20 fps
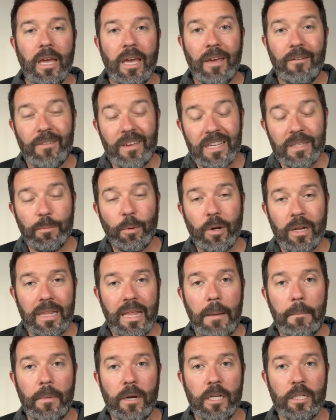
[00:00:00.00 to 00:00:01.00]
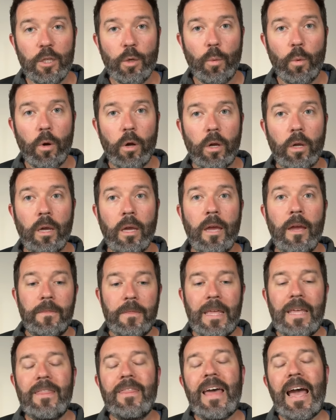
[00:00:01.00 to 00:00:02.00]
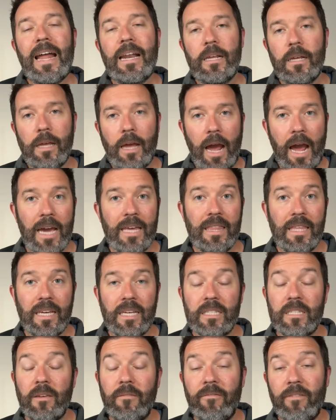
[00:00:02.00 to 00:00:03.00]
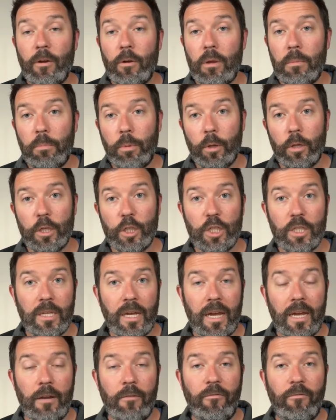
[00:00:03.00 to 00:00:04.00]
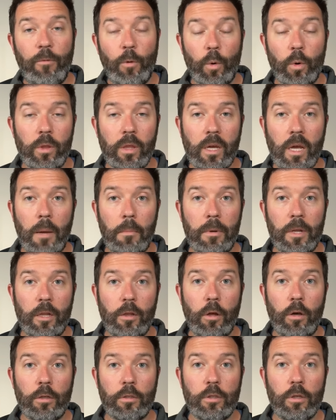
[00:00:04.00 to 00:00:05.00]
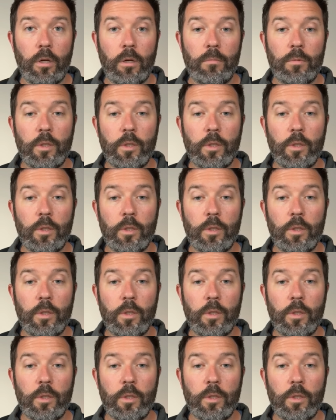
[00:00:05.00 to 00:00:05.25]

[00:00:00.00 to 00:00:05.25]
if he's putting that money to work, then that, I think, is a very bullish sign for the company long term.